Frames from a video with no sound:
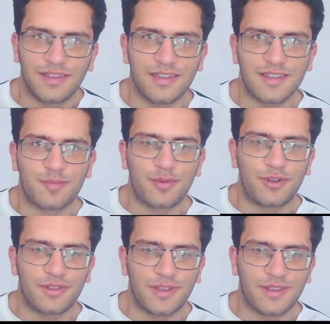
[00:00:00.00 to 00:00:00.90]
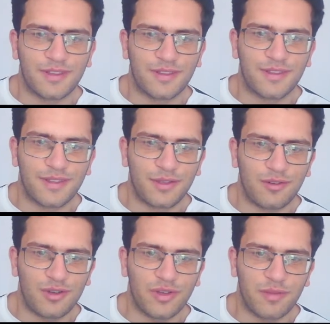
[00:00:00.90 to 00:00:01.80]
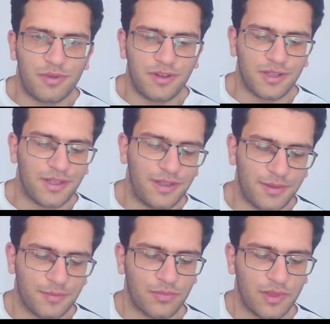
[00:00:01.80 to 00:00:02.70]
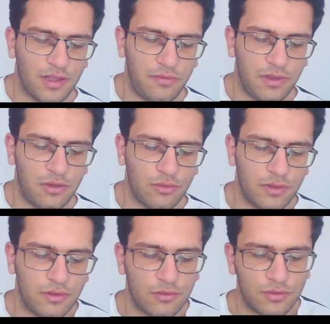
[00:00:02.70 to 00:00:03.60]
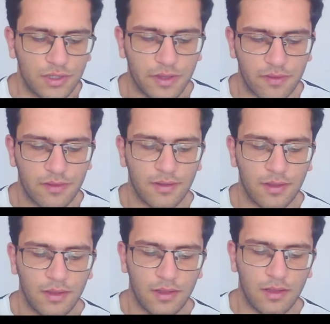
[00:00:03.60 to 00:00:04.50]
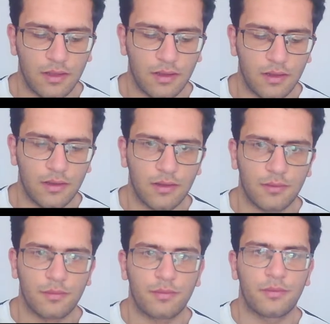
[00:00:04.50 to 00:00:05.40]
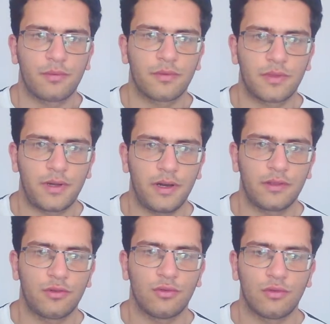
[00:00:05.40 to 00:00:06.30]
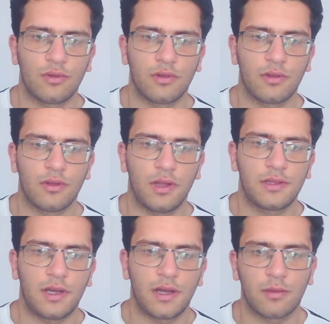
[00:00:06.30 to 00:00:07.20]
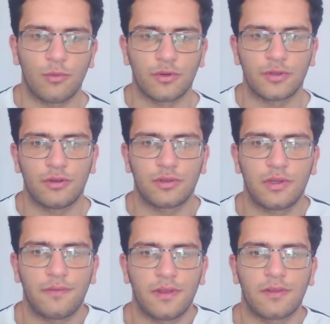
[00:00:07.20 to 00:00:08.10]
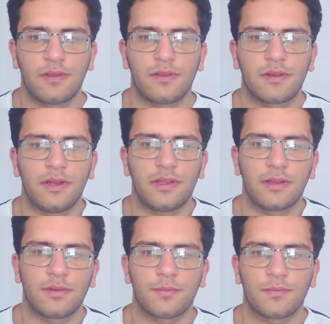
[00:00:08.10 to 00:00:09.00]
Yes, bro, that's, you know, happening. I think you need to just try to attack more. Your defense is great.